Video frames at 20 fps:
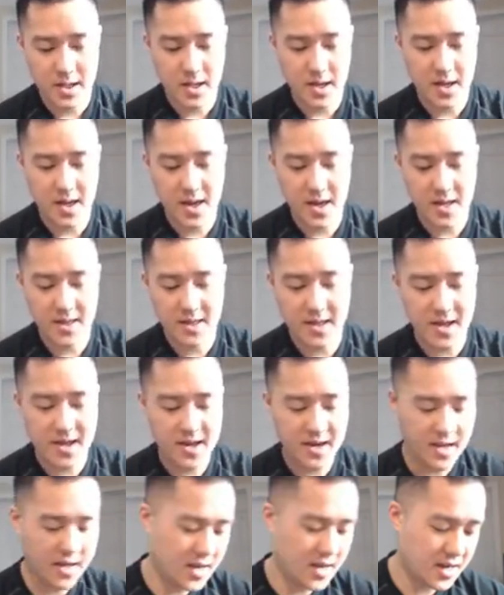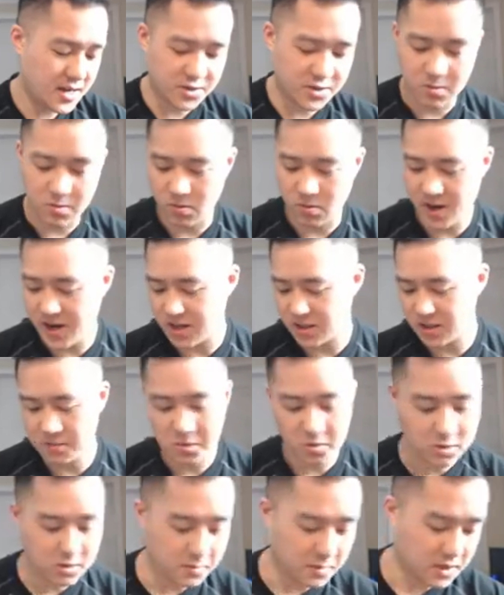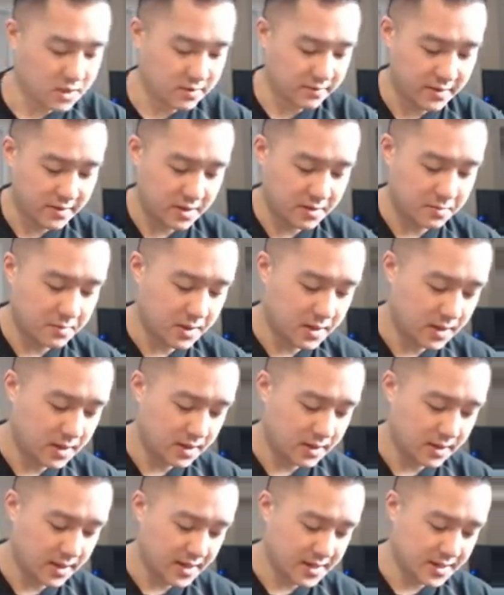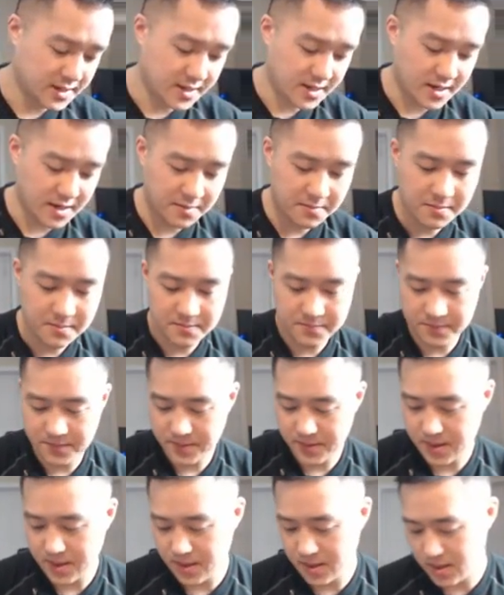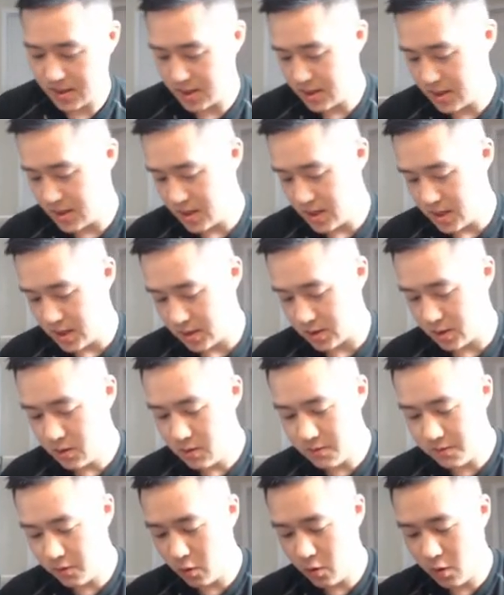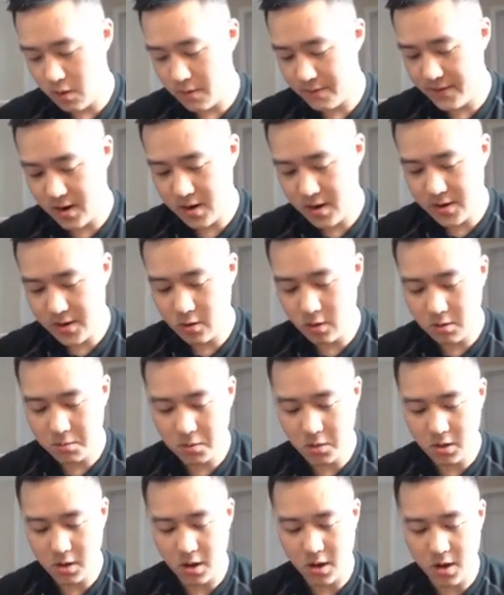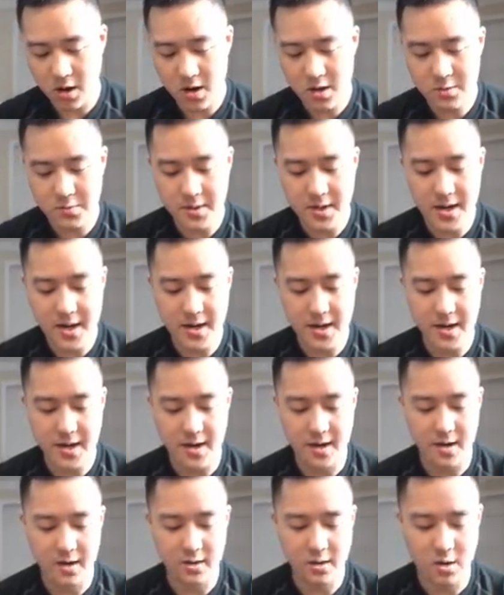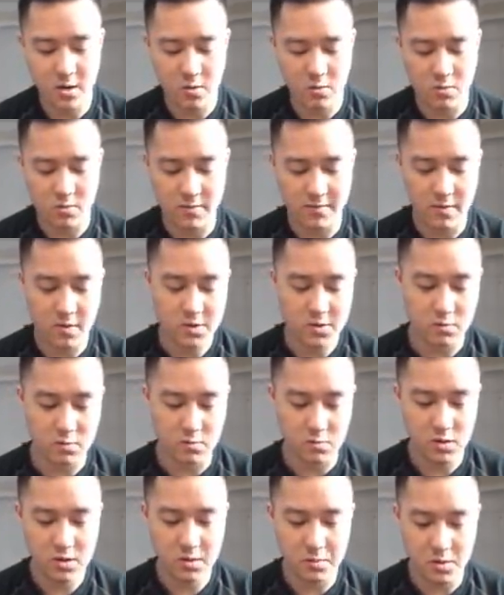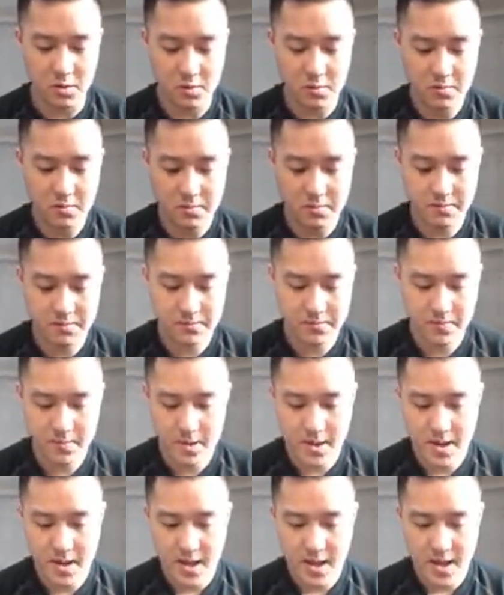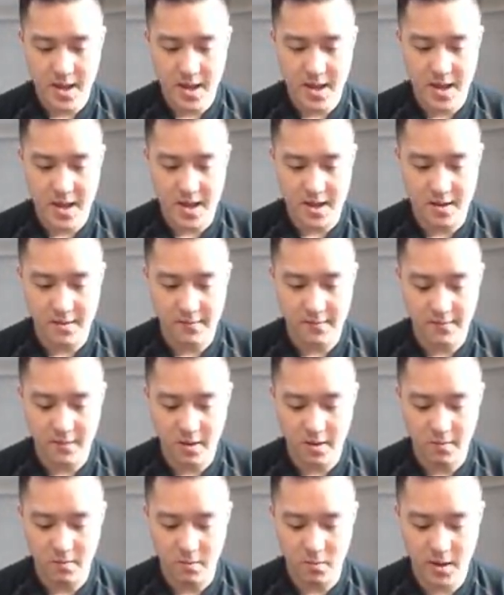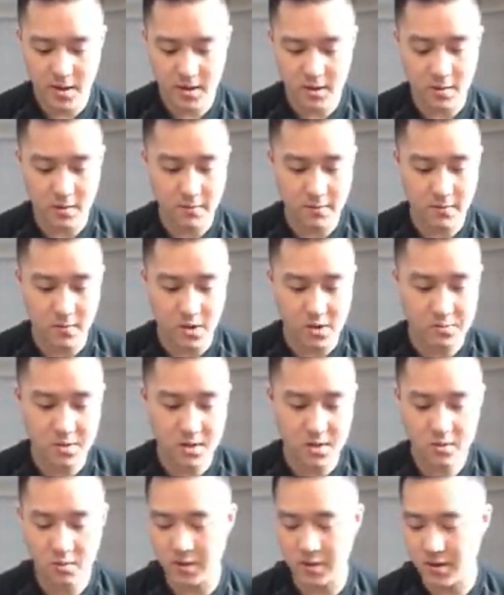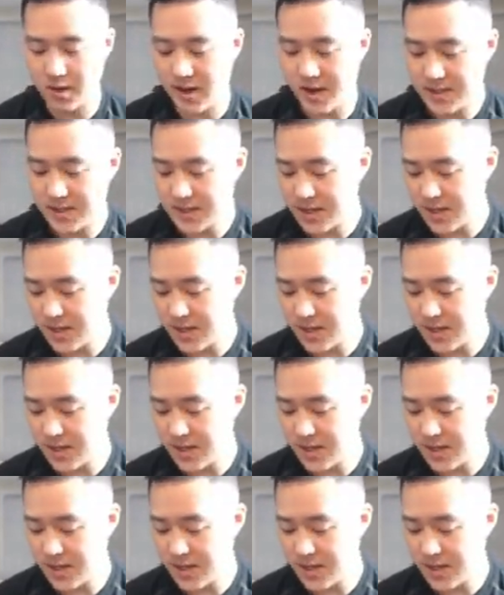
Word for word: And then a Durant. Pulled a bunch of him last time. So for very notable cards, we got another Reverse Rillaboom, a regular Frosmoth with Ice